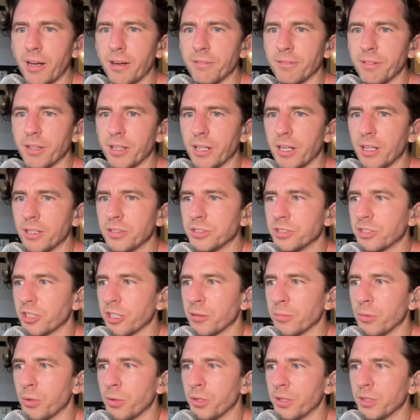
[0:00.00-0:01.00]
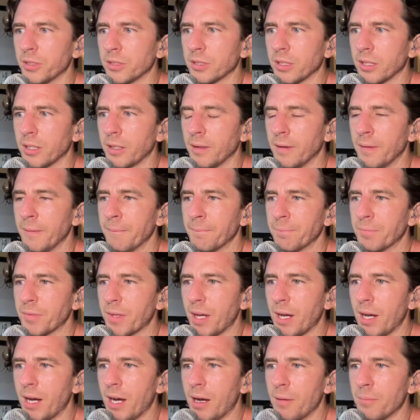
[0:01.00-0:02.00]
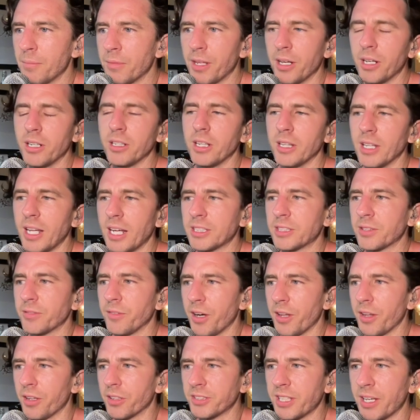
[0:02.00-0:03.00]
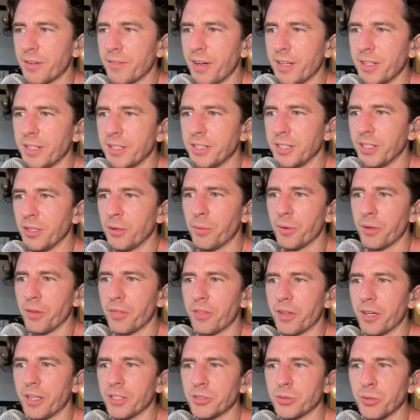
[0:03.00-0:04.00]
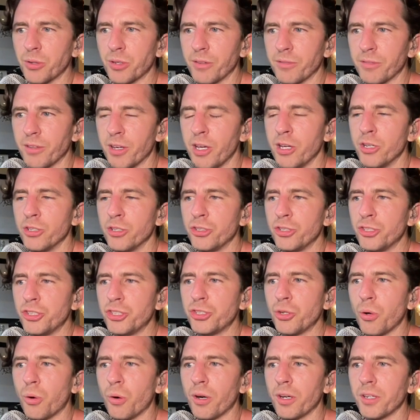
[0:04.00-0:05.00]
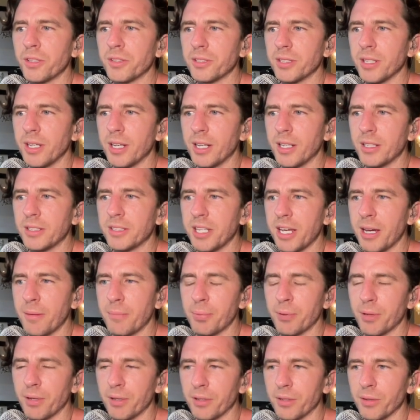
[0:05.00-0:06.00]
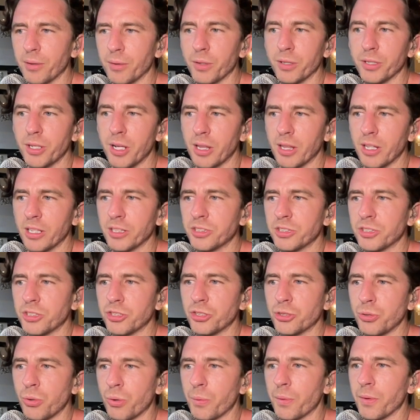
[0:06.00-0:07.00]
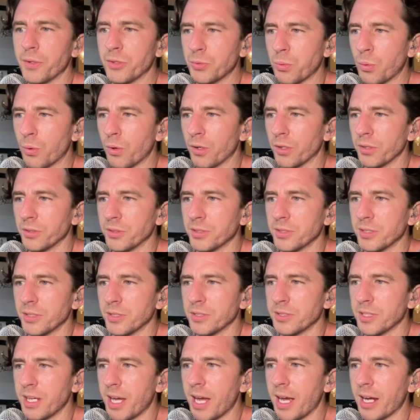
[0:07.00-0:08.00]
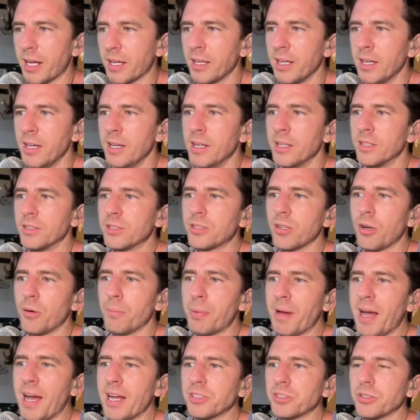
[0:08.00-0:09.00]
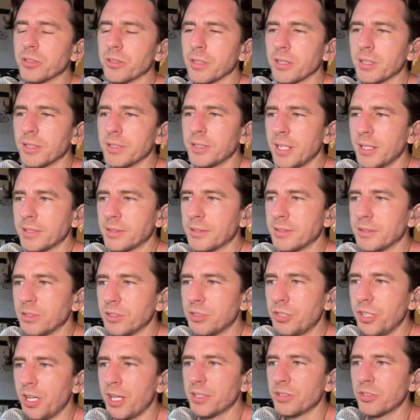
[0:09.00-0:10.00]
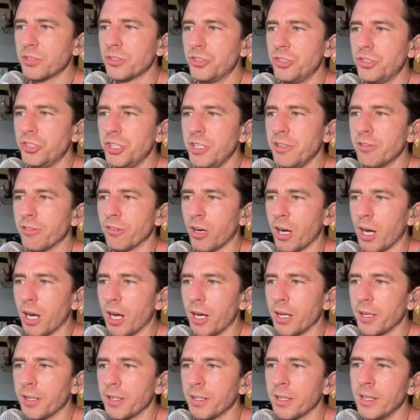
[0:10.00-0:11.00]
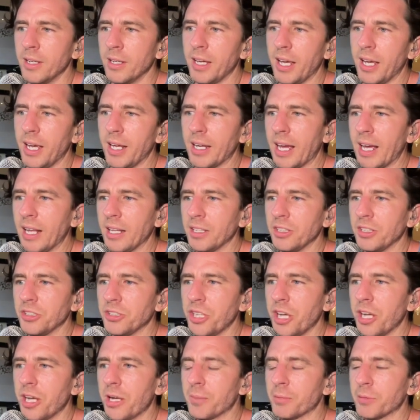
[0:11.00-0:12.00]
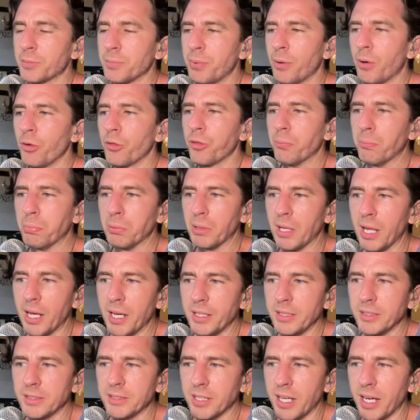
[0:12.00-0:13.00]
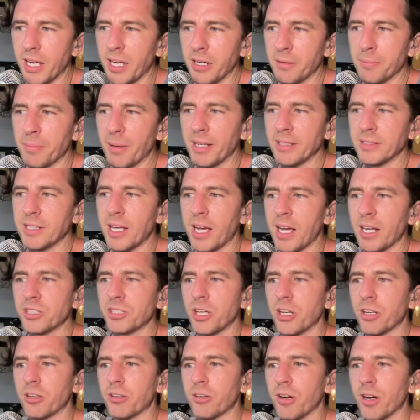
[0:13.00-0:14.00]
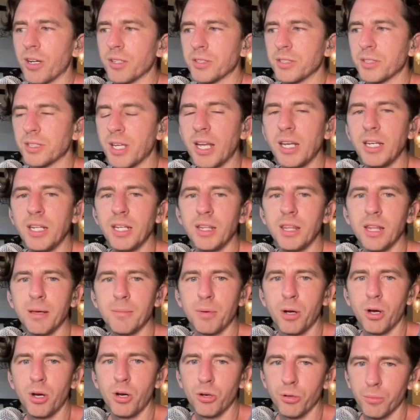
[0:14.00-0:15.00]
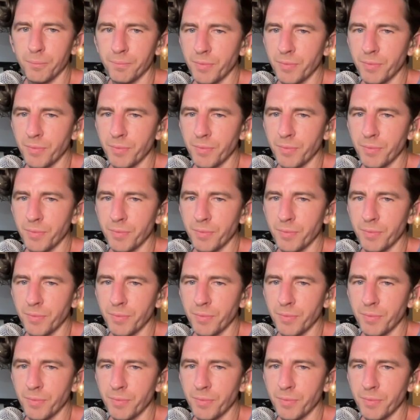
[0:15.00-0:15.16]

of like unceremoniously. There lots of others have had to deal with sort of short-tempered, or at least short with his words, Zach. So Bachelor contestants Jess Gerard and Aly Jacobs, both blindsided by Zach Shallcross, sending them home.